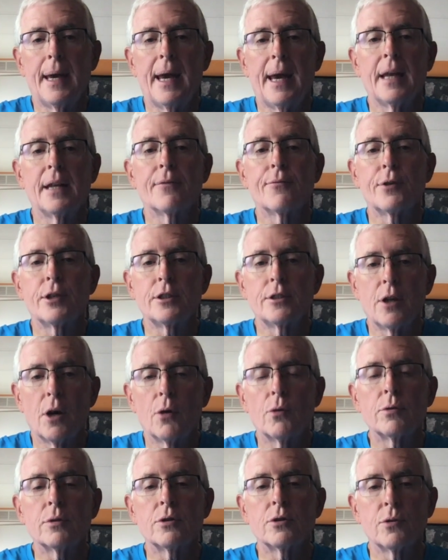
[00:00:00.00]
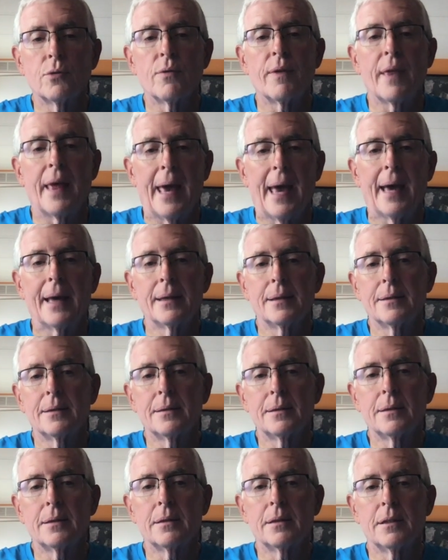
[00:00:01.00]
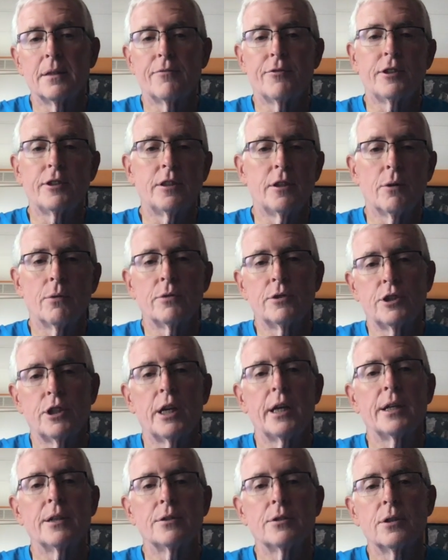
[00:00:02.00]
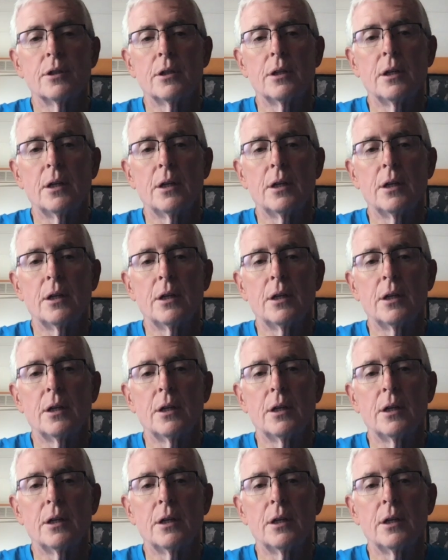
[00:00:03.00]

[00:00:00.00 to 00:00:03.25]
And if we don't do that, if we don't change,